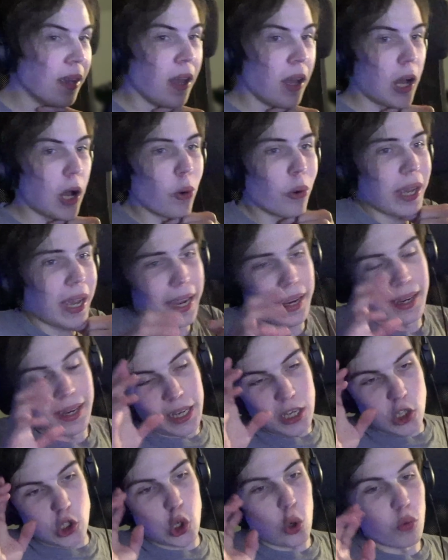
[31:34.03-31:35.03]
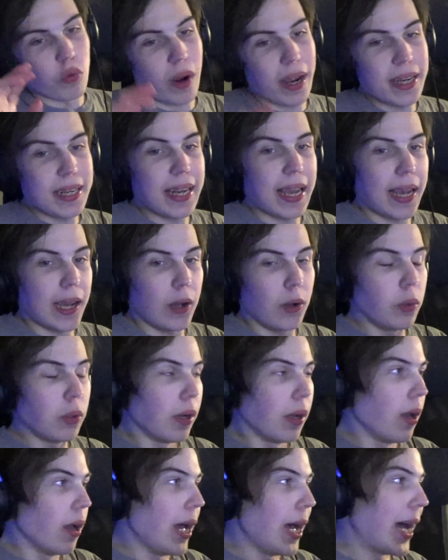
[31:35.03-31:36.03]
Okay, so right now,
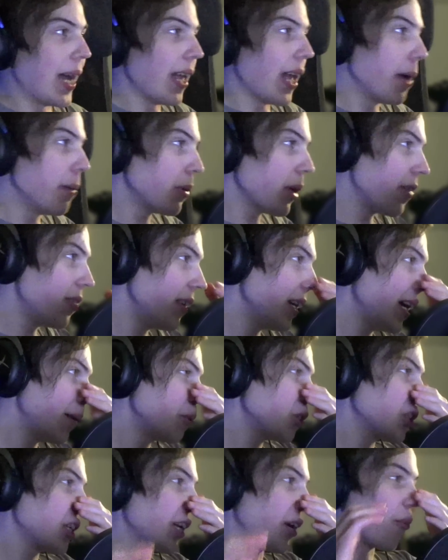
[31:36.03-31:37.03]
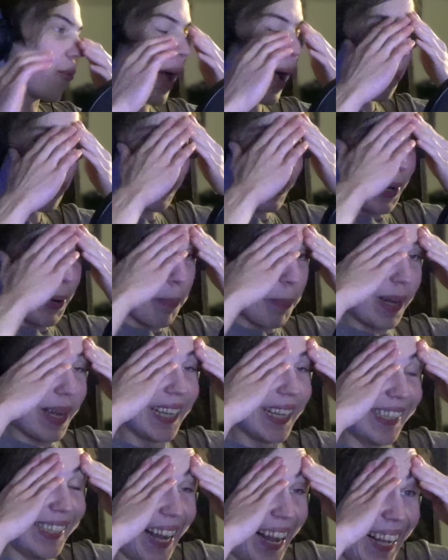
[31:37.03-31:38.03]
I think I'm just gonna wrap it up
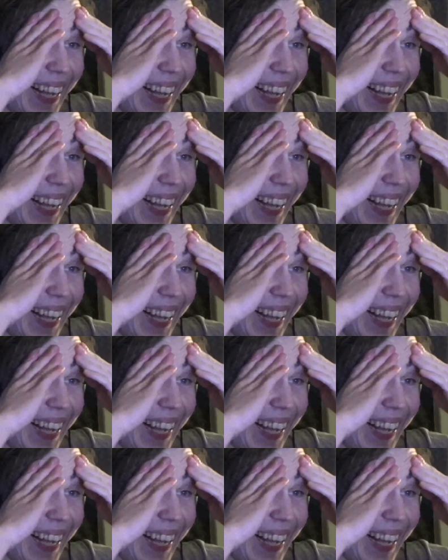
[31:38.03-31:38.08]
because...